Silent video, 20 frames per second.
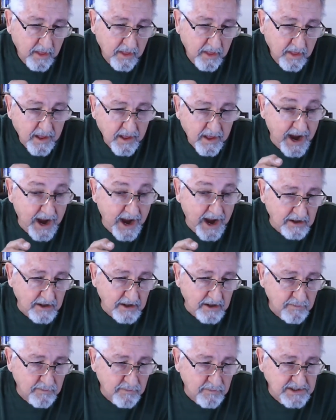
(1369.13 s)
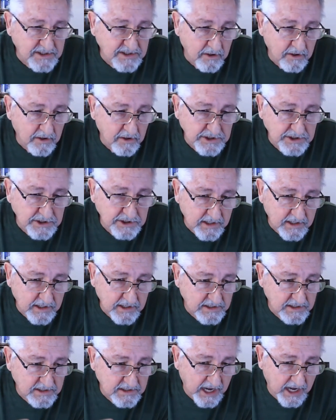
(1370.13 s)
a House resolution.
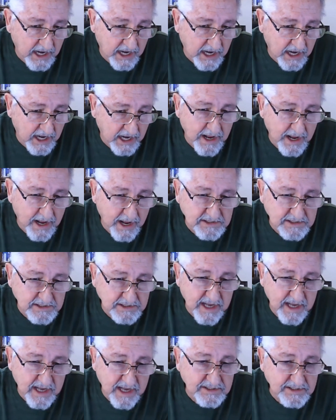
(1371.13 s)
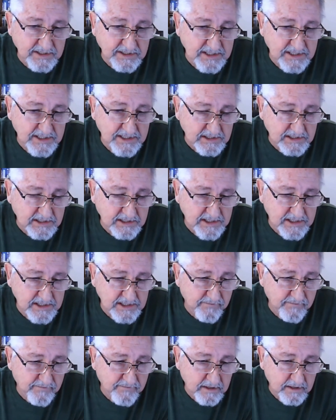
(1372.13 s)
It's HRES
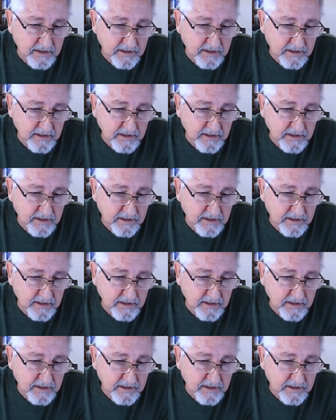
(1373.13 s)
767,